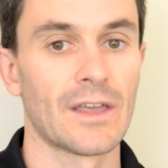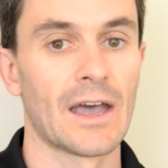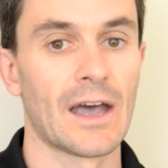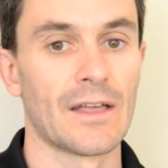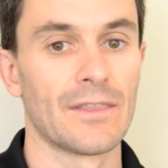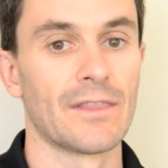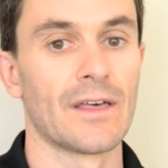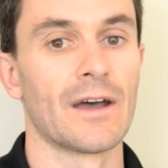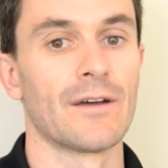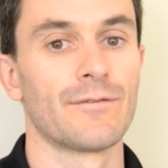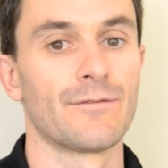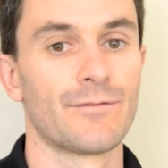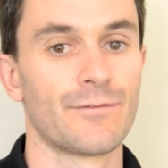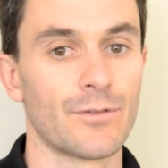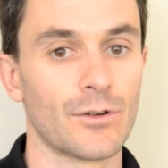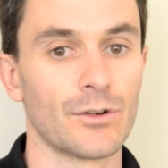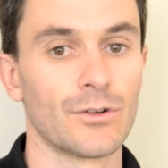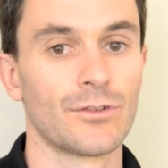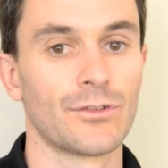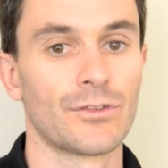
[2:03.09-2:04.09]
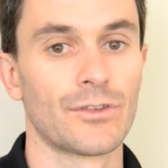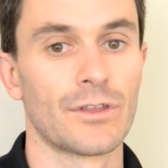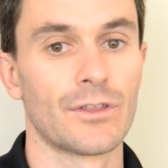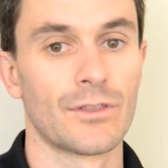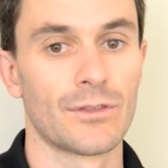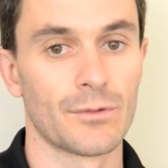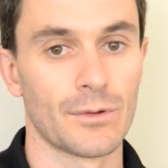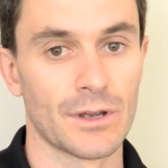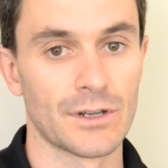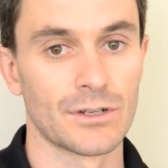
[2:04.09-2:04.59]
at that first
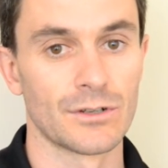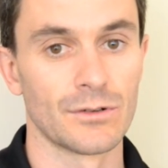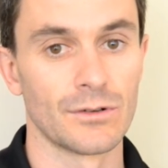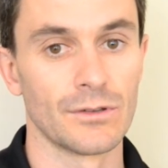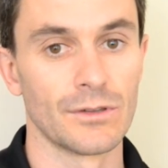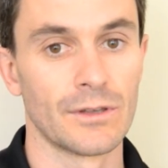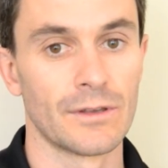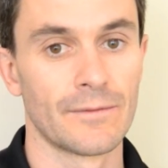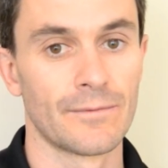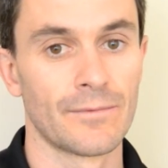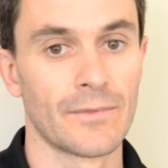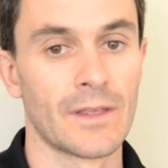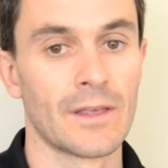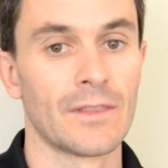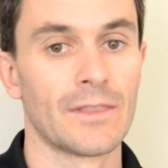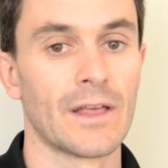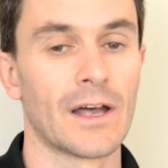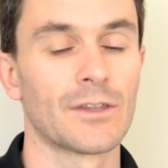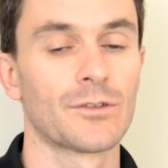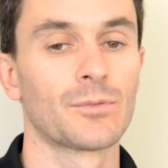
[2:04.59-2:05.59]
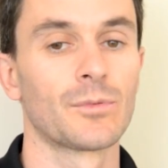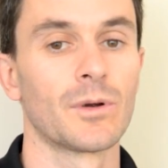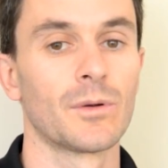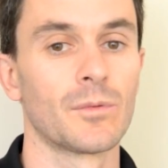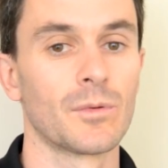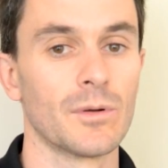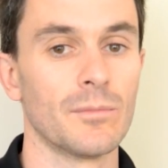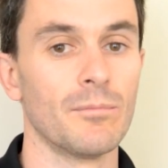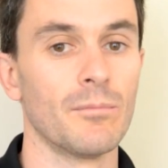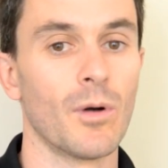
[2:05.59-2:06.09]
threshold. That's where
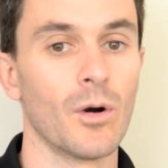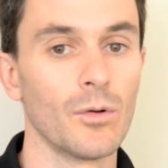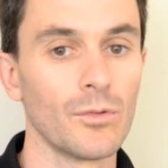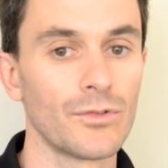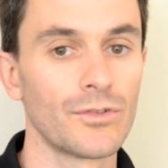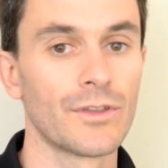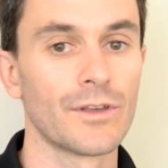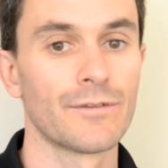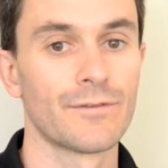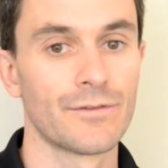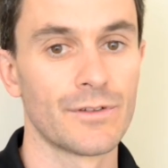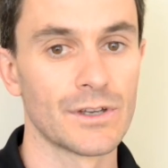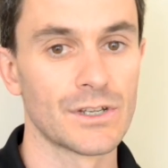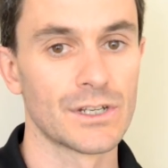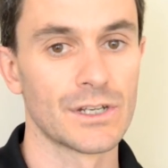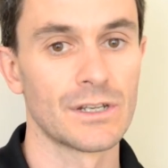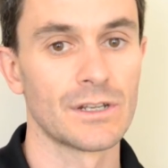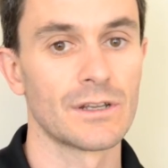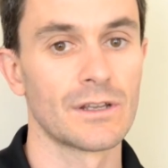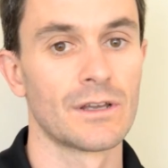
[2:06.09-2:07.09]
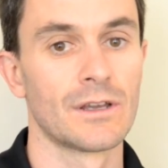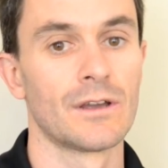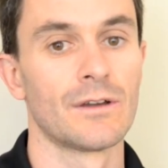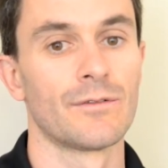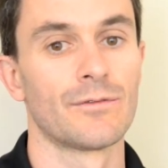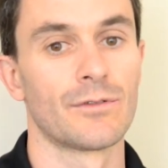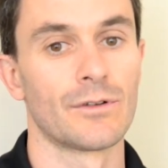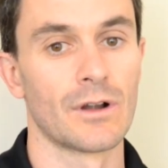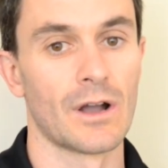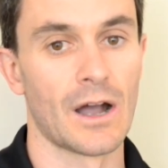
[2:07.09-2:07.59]
we're most efficient
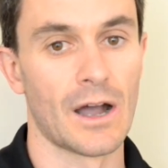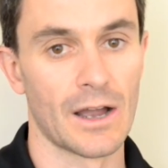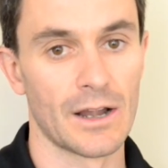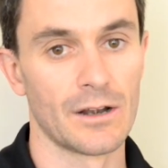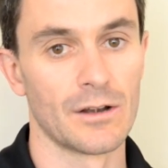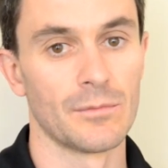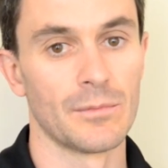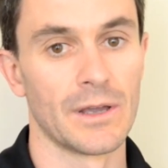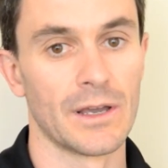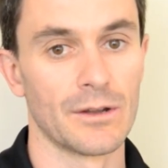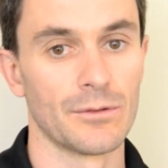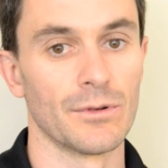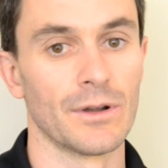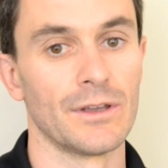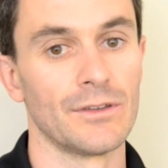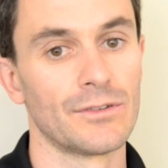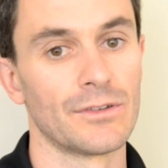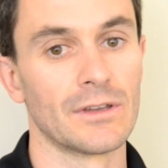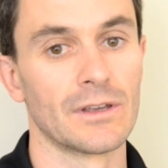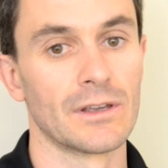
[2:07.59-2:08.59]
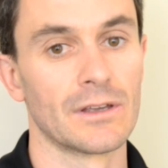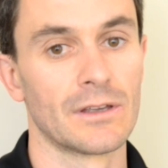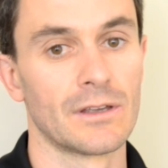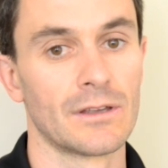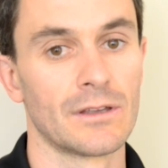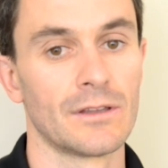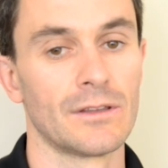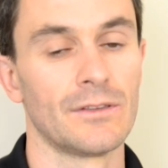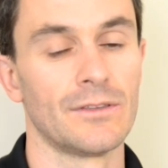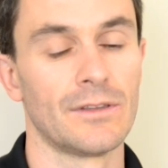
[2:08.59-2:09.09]
for Ironman racing,
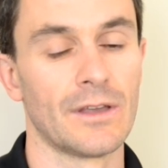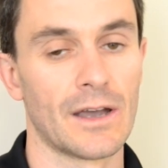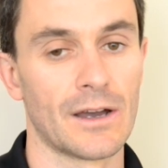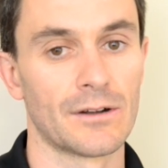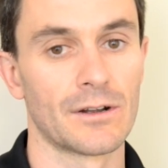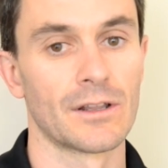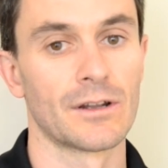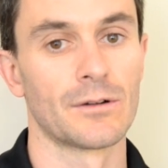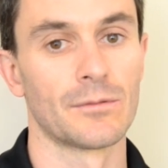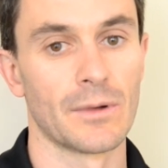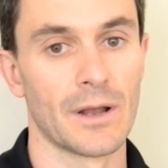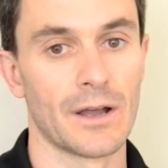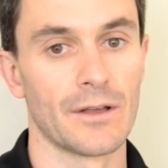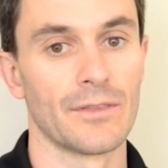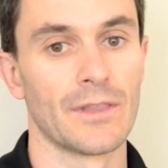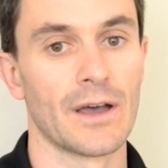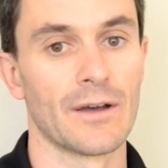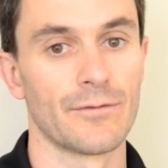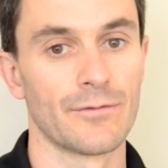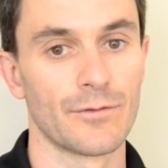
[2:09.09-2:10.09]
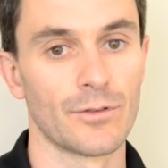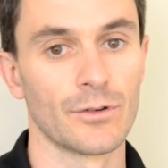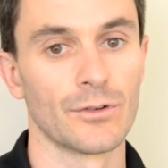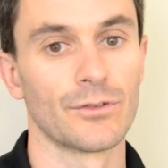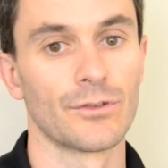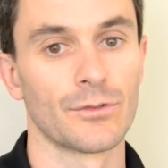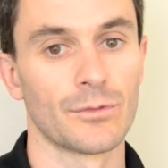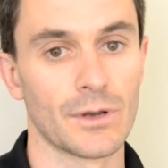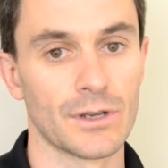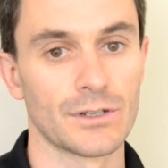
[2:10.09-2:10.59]
down and around that
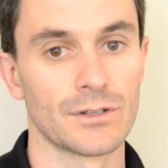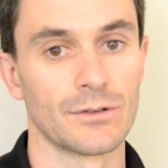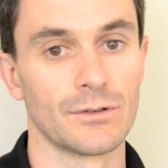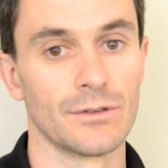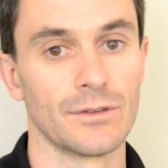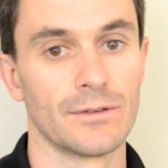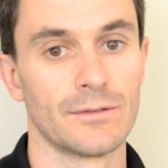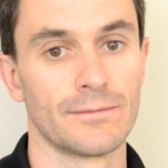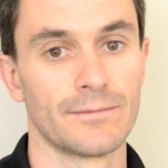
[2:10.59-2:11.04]
first threshold.